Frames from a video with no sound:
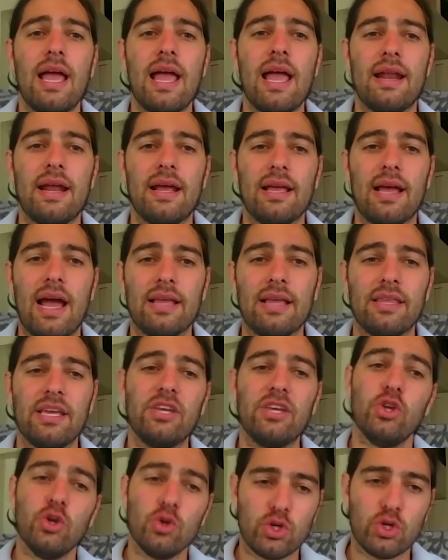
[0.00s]
And I
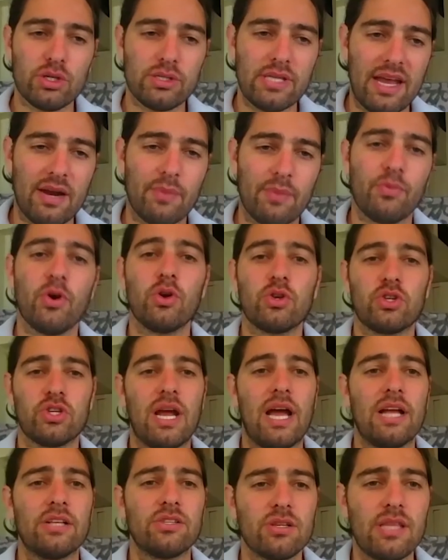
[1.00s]
think you took that approach and
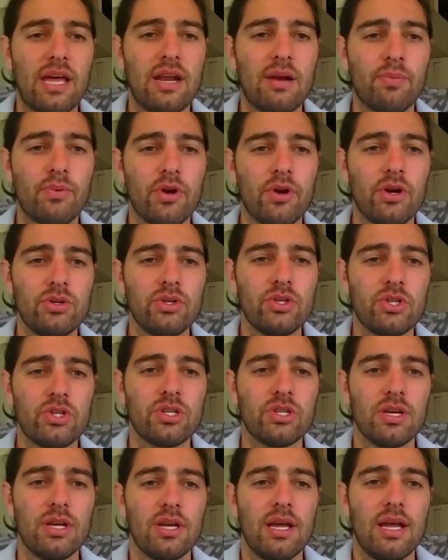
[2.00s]
I took that approach.
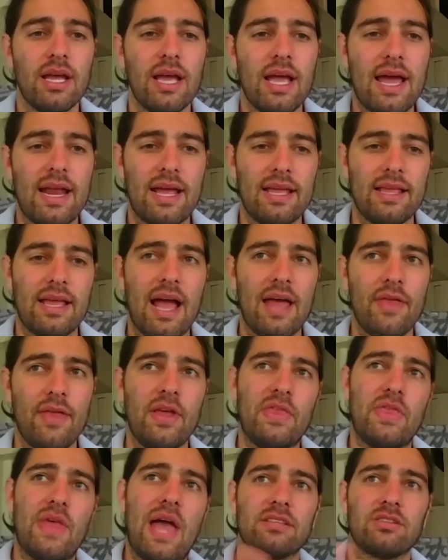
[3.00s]
And I
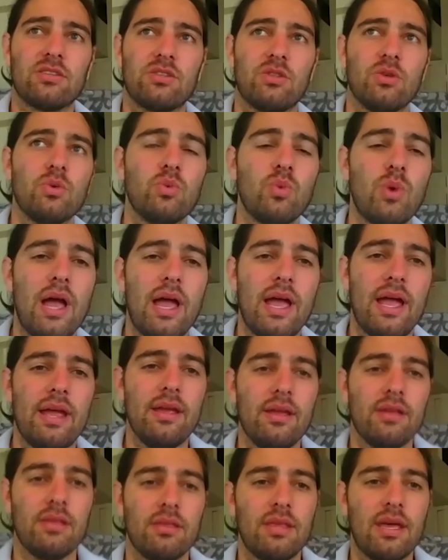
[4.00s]
think that's the
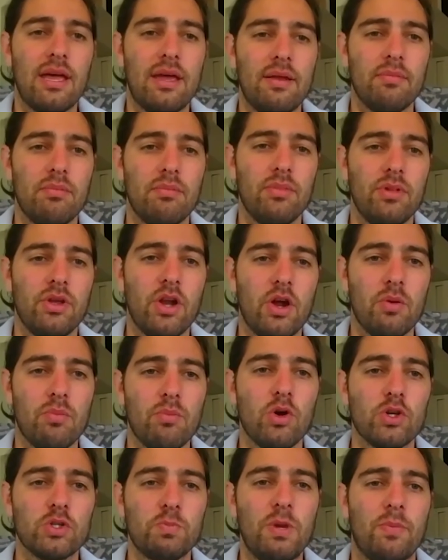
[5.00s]
way that,
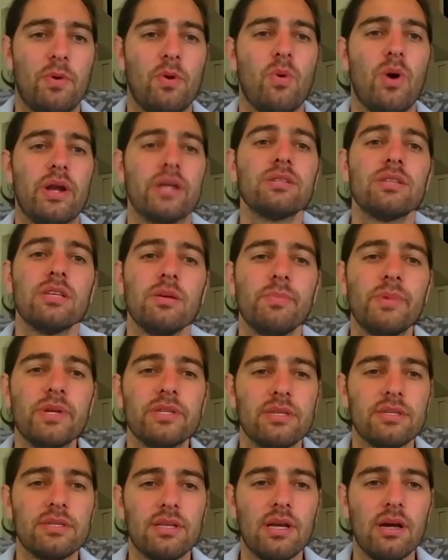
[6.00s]
most people want to see
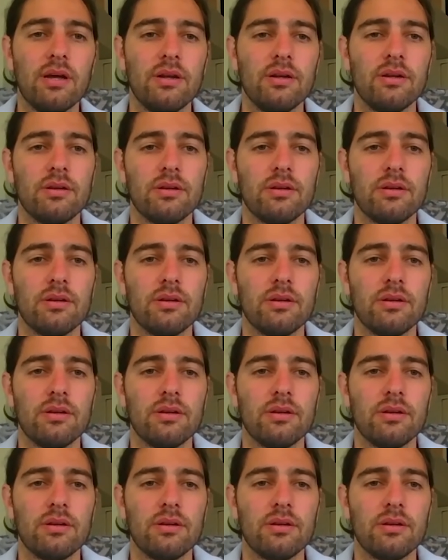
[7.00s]
business done.